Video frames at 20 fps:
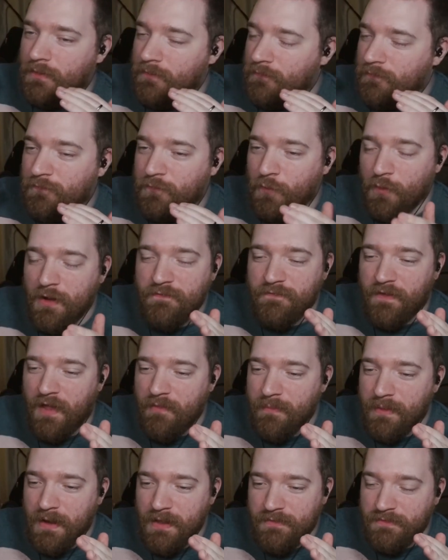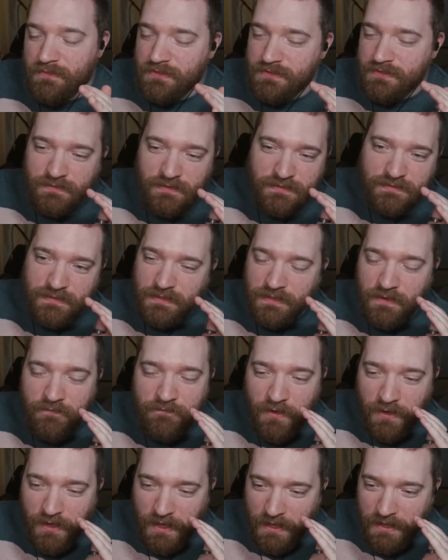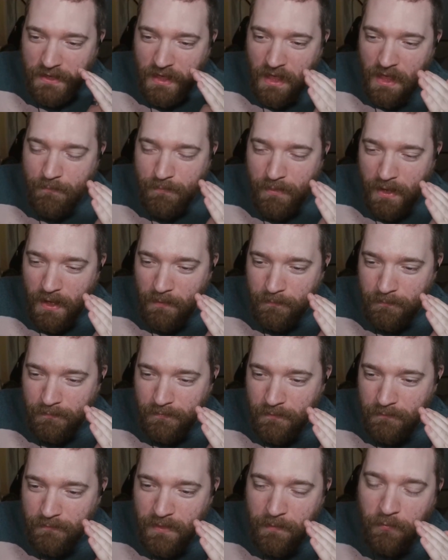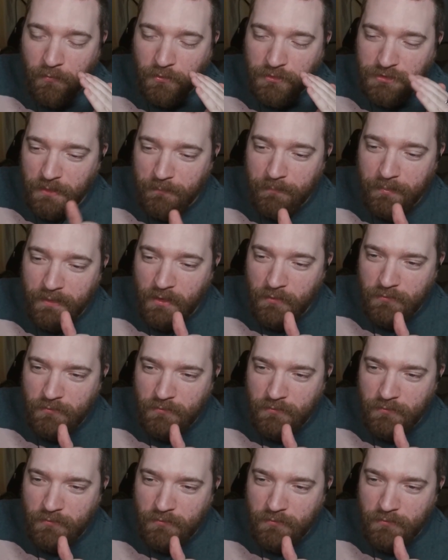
45 minutes of just listening to fucking K-pop and people jumping.